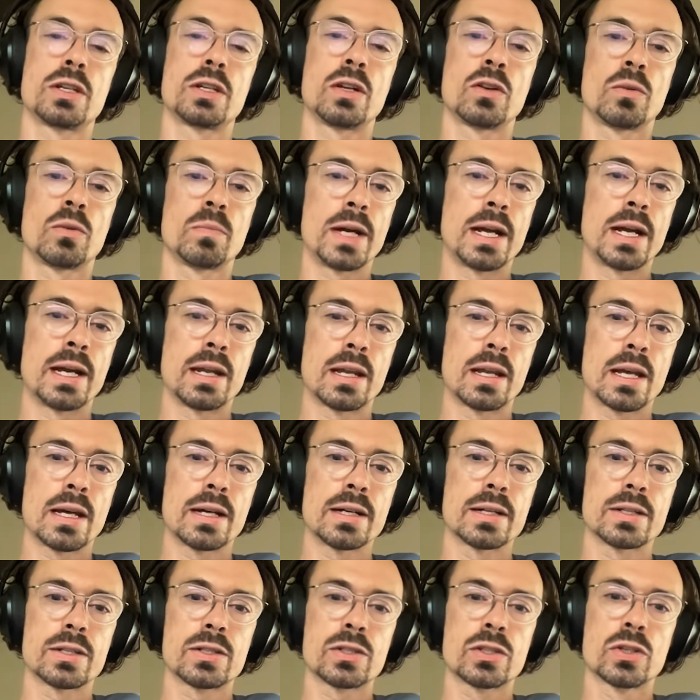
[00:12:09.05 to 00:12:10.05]
by and
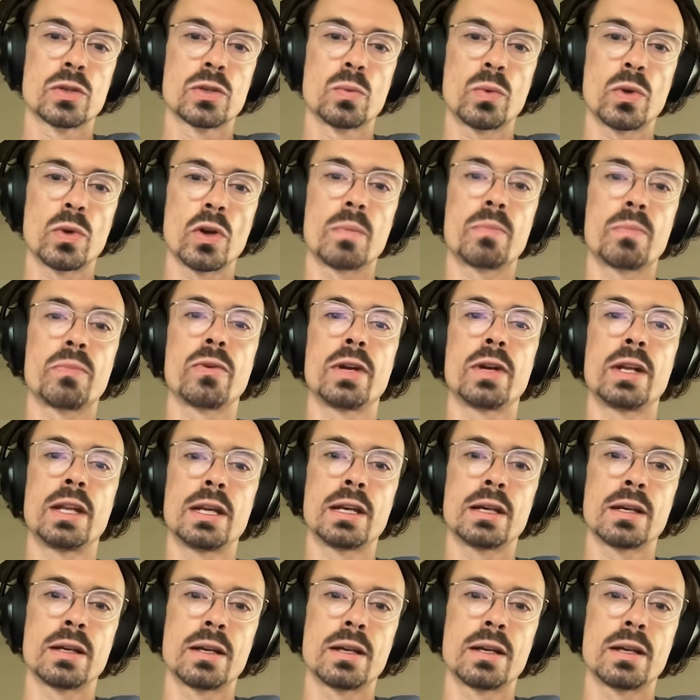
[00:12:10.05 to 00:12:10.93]
large, we're operating